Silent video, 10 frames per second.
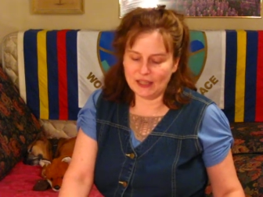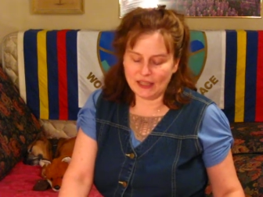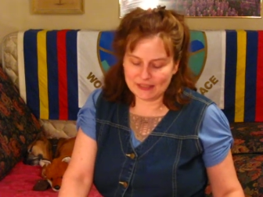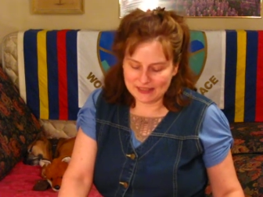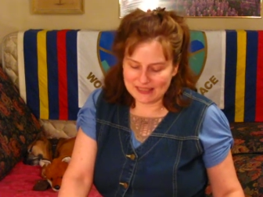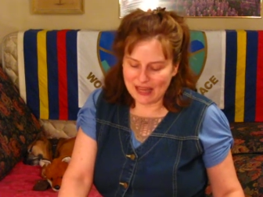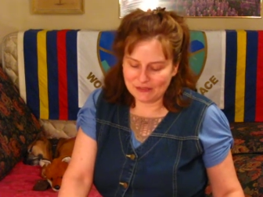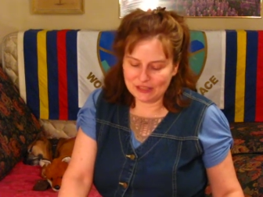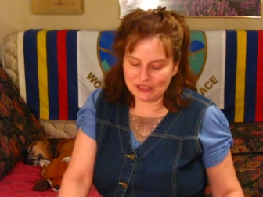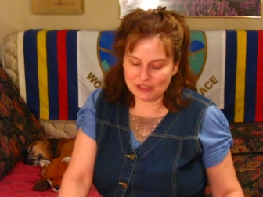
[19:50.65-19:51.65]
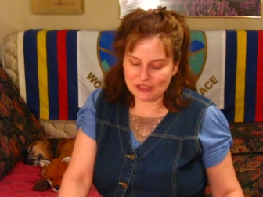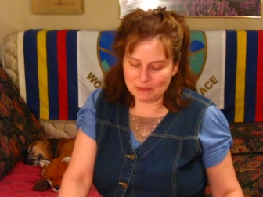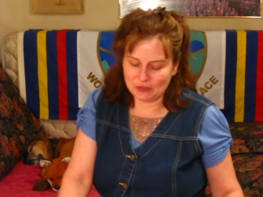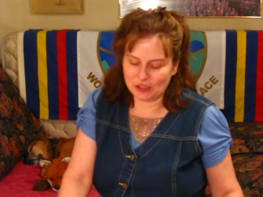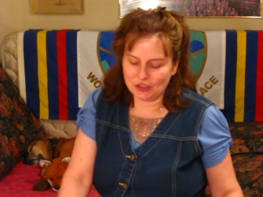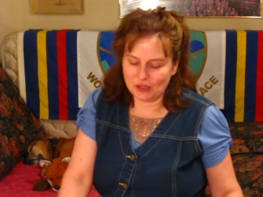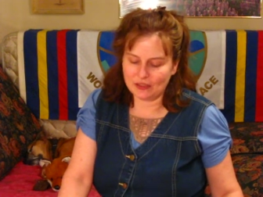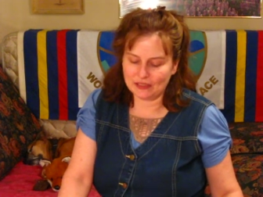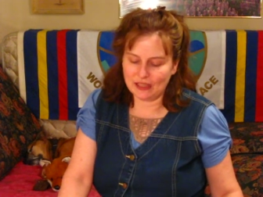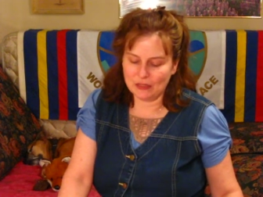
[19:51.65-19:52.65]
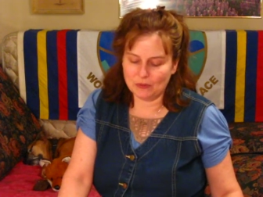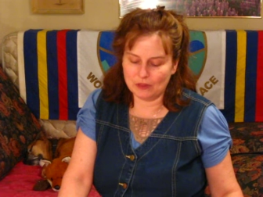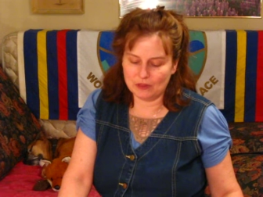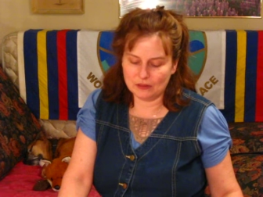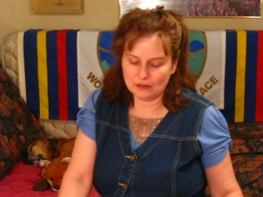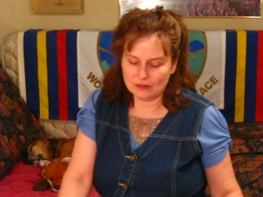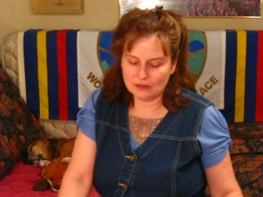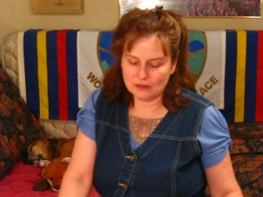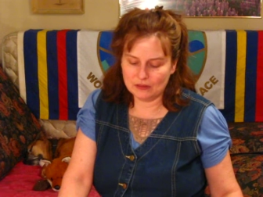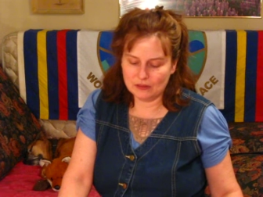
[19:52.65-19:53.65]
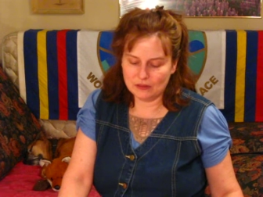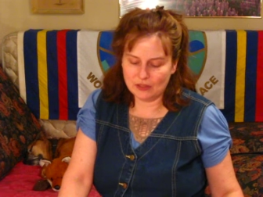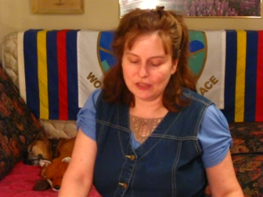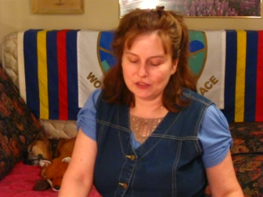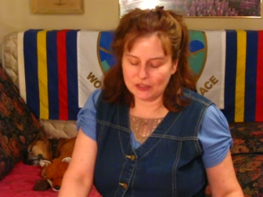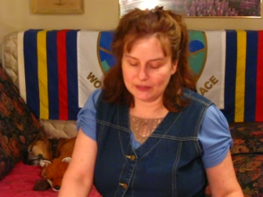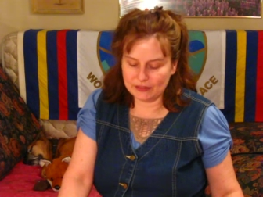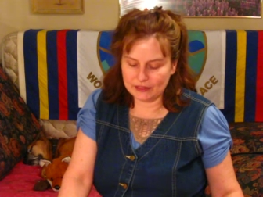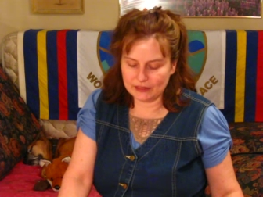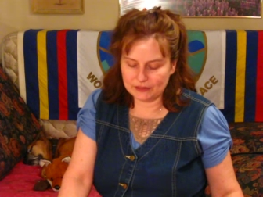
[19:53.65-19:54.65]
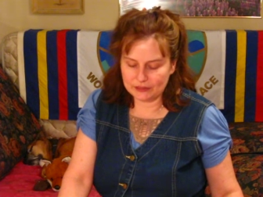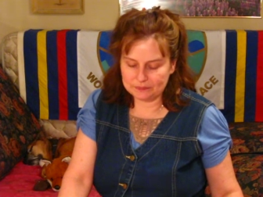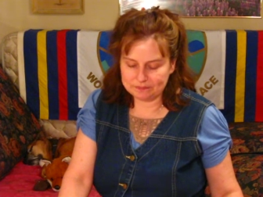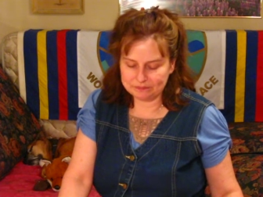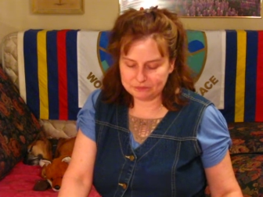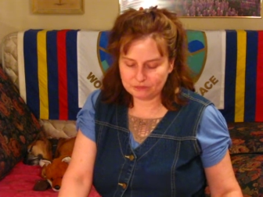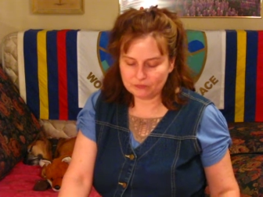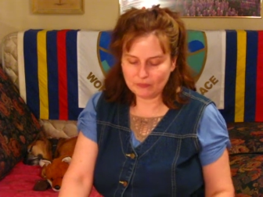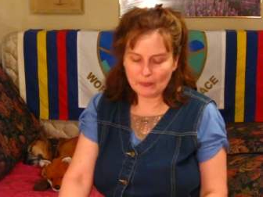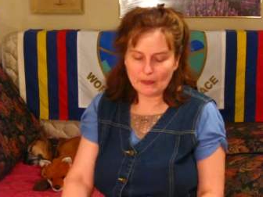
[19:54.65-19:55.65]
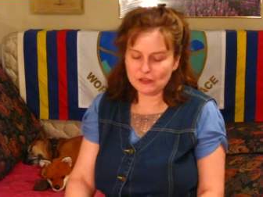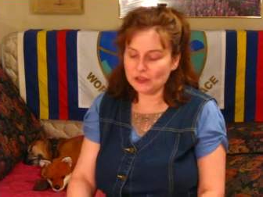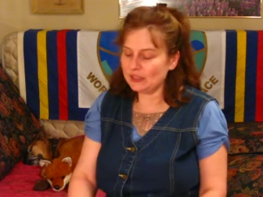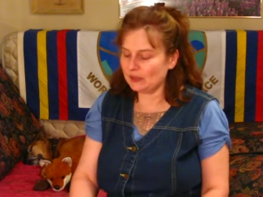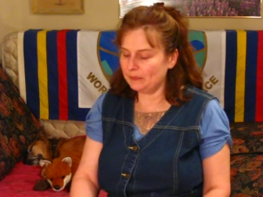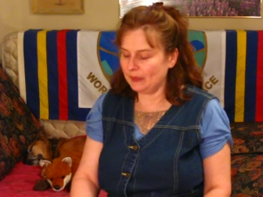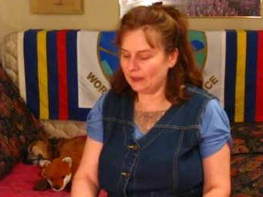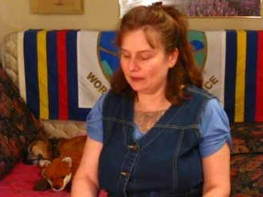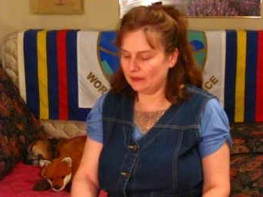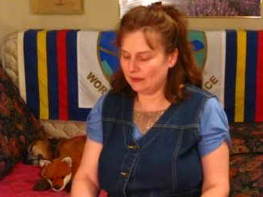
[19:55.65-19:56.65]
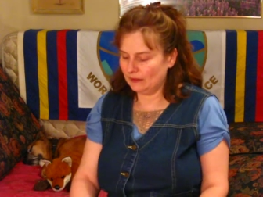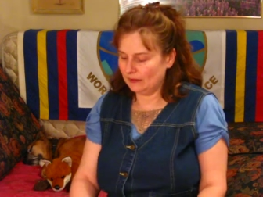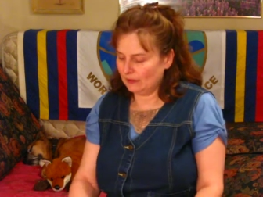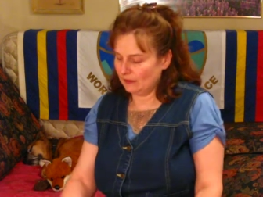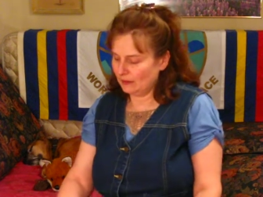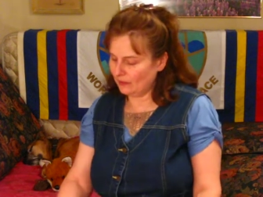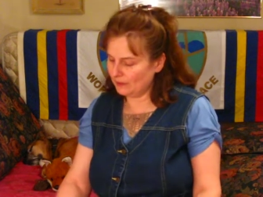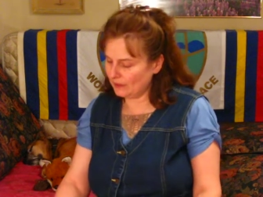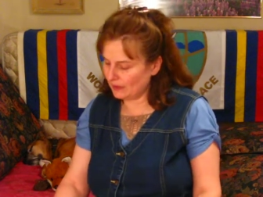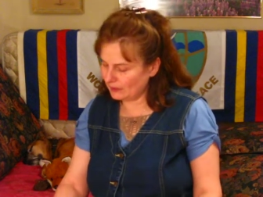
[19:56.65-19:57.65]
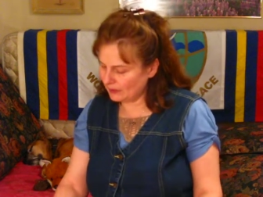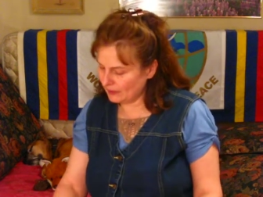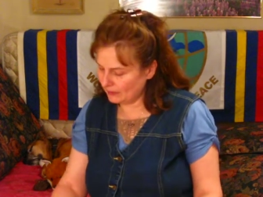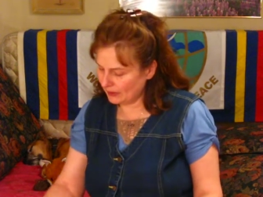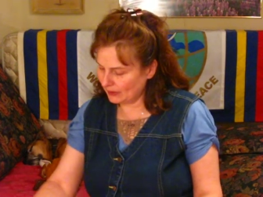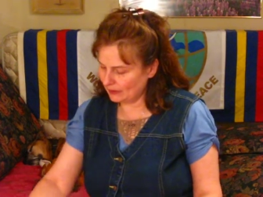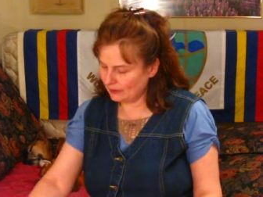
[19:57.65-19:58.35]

Just evidence seems to show that they were engineering this. So that's a big... Oh, I forgot to set my